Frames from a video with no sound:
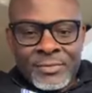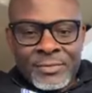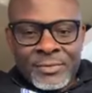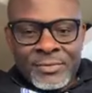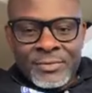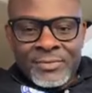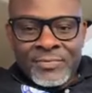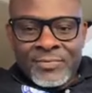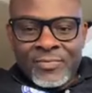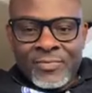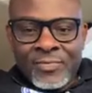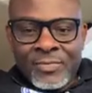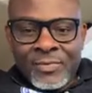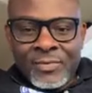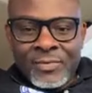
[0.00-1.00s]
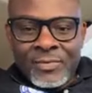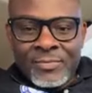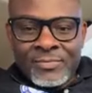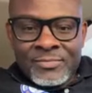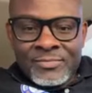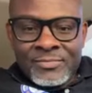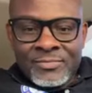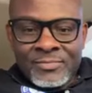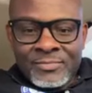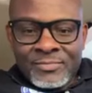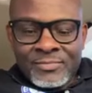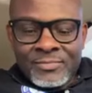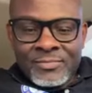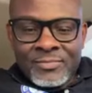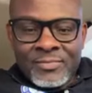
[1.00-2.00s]

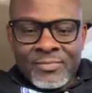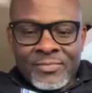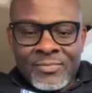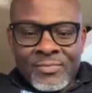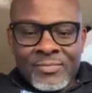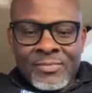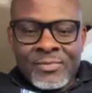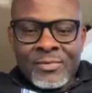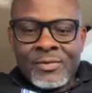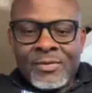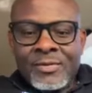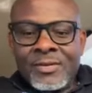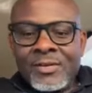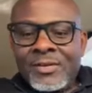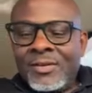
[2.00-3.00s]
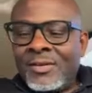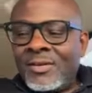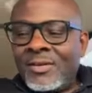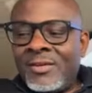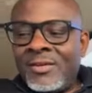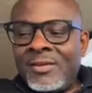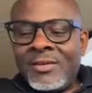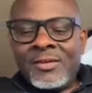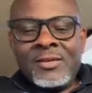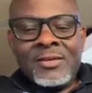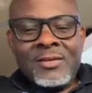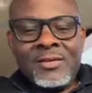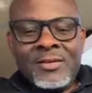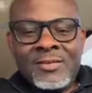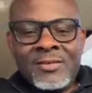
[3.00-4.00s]

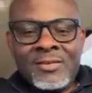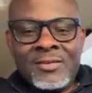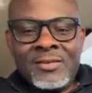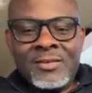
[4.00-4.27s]
Nobody speaks.